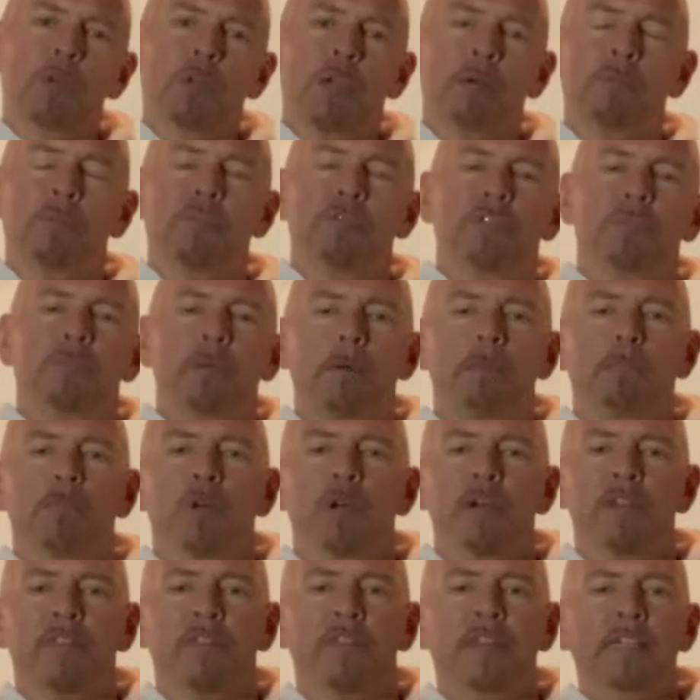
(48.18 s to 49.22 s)
coming from my
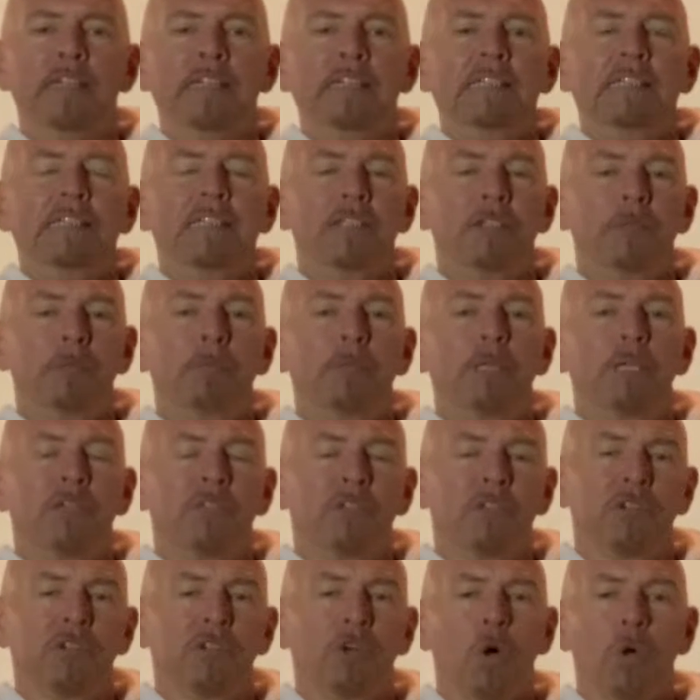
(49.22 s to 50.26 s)
breath, it's because
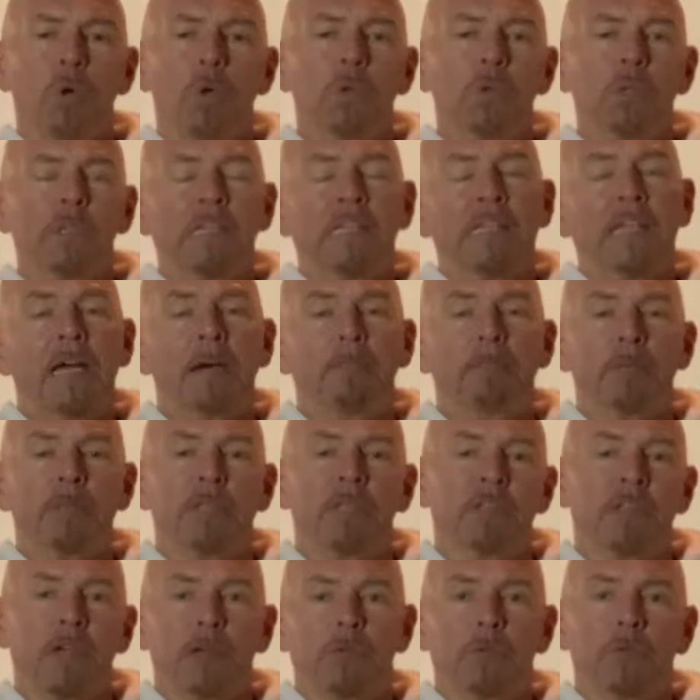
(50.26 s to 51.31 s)
of the cold and not
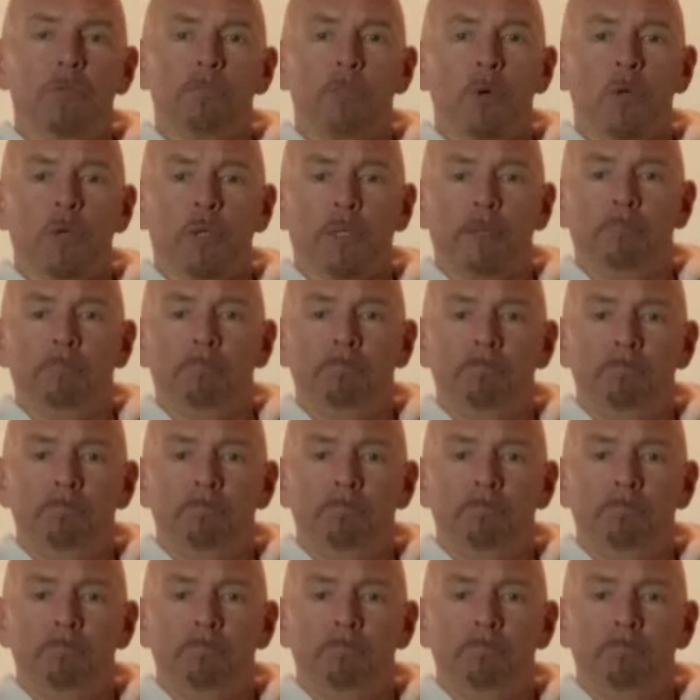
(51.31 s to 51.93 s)
because I was smoking.